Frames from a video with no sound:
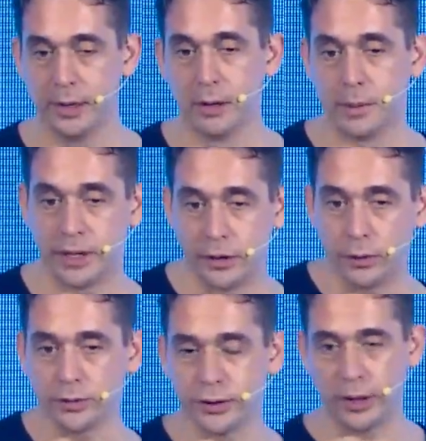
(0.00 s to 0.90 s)
but then you
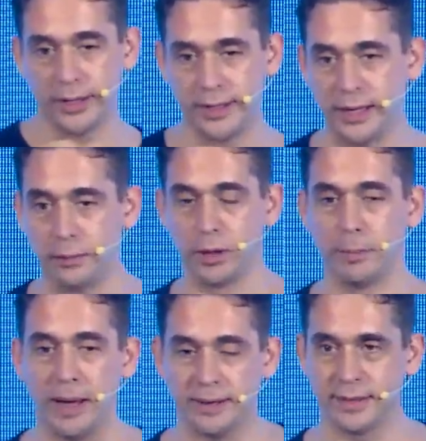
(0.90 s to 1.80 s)
also ideally want
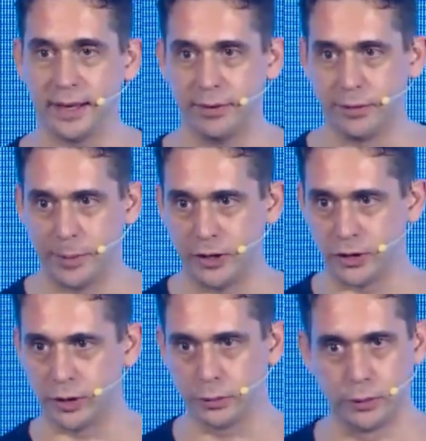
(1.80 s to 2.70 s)
to pass that
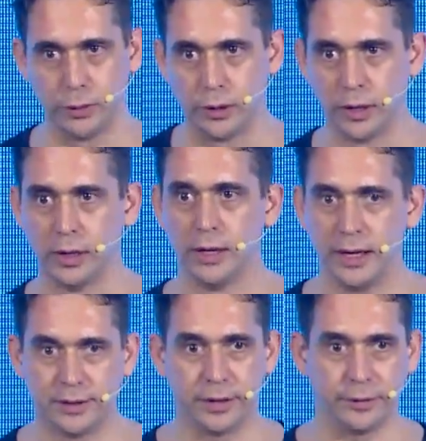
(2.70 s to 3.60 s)
information through
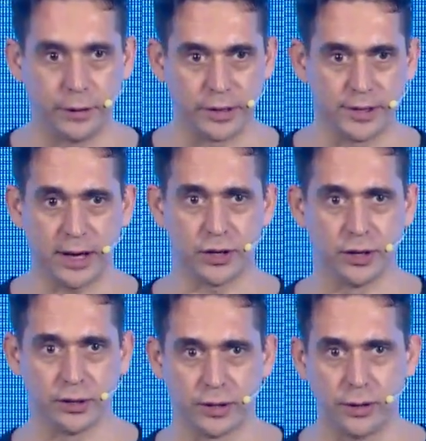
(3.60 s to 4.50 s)
into the first
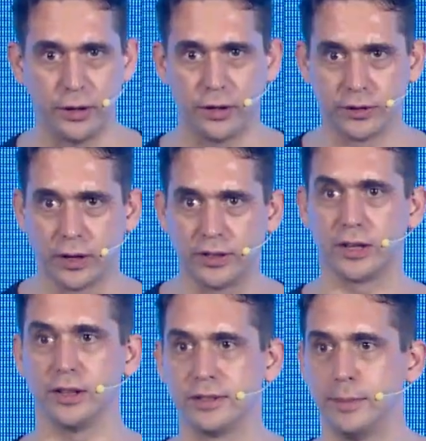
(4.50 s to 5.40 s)
session so that you can start to
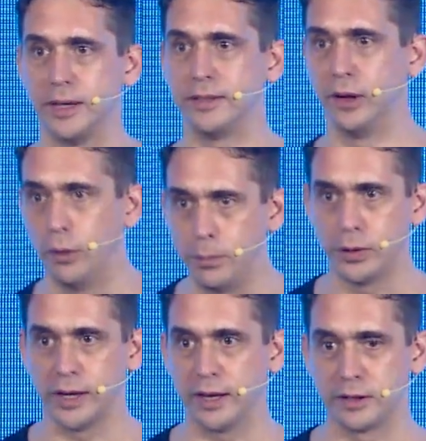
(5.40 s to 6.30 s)
customize the
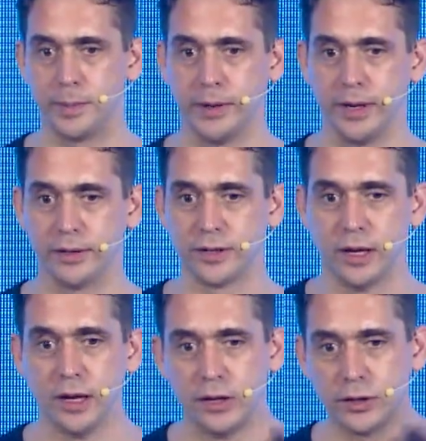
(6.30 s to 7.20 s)
onboarding experience
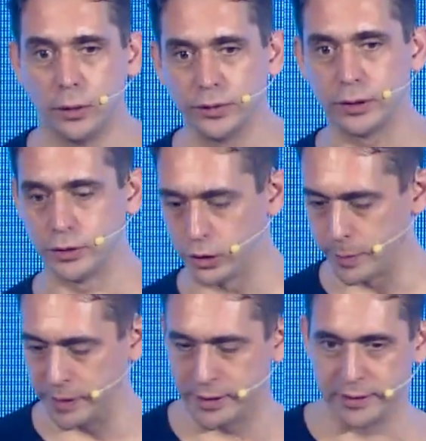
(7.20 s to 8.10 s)
to also talk
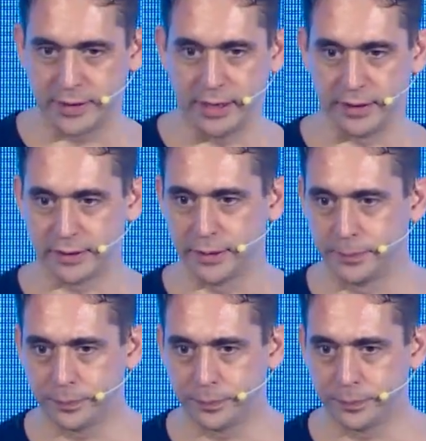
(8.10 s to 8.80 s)
about these things.